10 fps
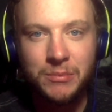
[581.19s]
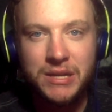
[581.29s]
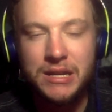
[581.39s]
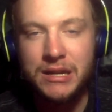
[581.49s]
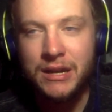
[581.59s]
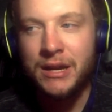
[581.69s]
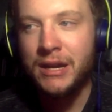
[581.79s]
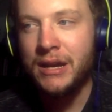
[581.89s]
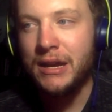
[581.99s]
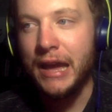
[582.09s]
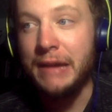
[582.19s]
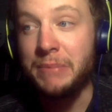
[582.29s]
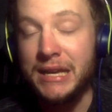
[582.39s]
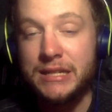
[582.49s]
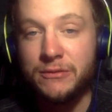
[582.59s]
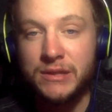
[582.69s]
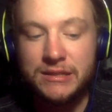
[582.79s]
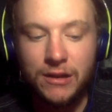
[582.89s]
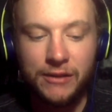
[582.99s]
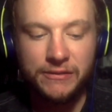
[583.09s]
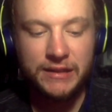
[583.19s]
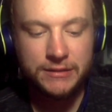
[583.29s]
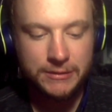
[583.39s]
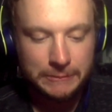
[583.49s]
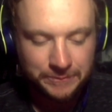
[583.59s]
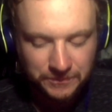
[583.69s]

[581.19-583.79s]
be a piece for this offense.